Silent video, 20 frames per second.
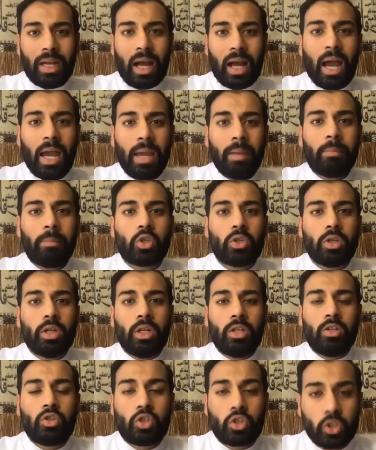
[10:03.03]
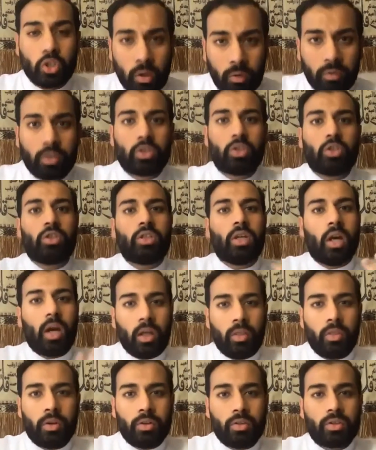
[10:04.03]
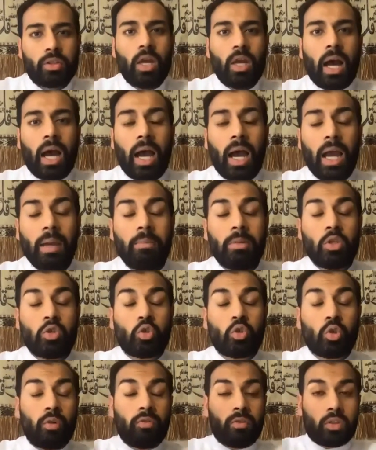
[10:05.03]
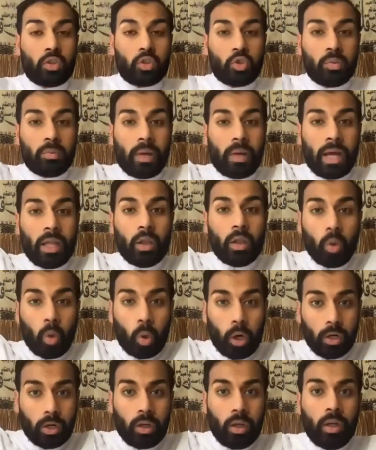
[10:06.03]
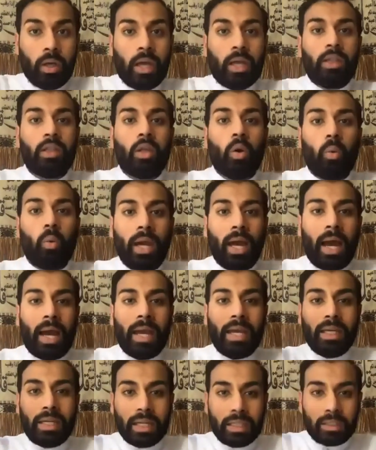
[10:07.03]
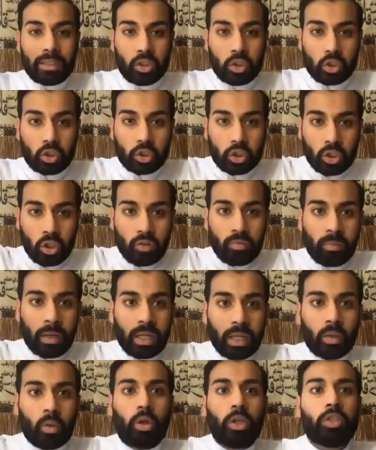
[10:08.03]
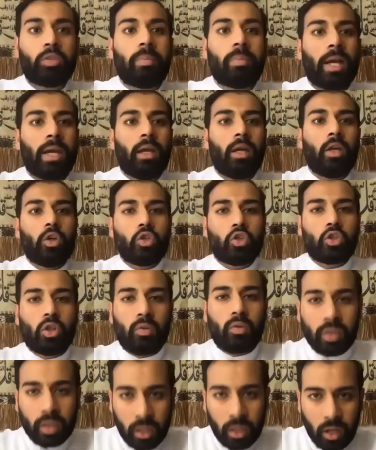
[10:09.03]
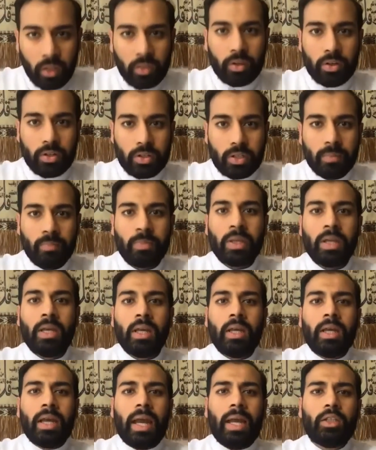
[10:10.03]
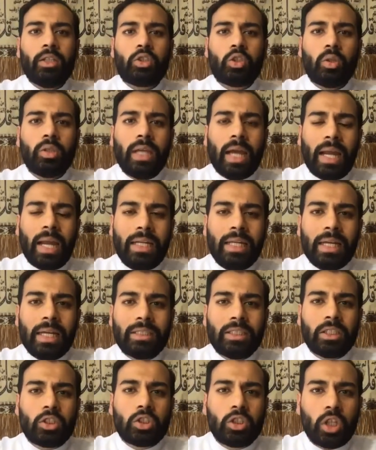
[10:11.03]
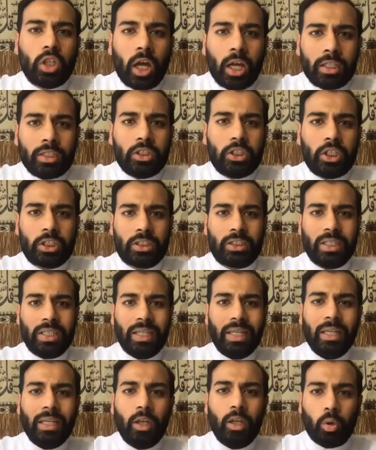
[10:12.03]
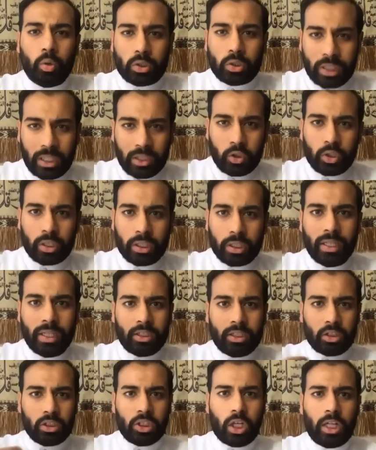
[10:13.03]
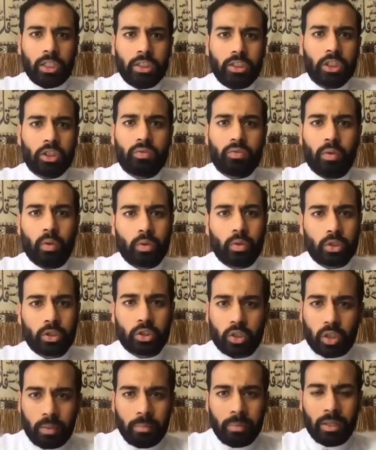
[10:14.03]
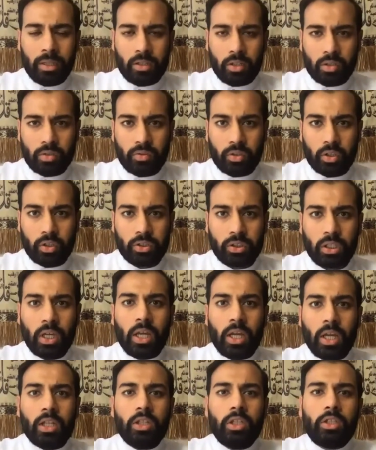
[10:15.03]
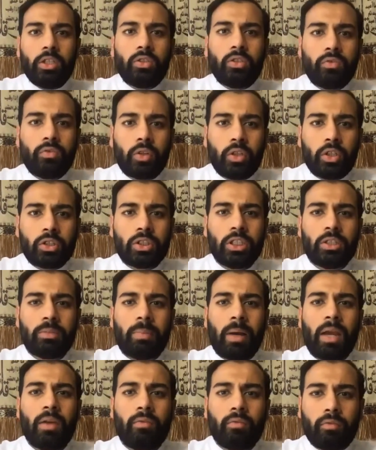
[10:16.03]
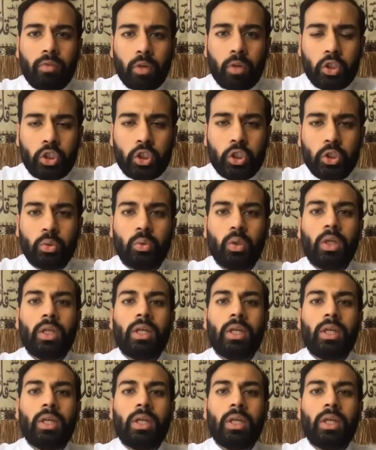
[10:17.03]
I am in service to others. I am in service to my Lord. And the way I get to serve my Lord is by serving others. And so the idea is it's not just egocentric. It's not just focused on me, this verse. This verse is by virtue,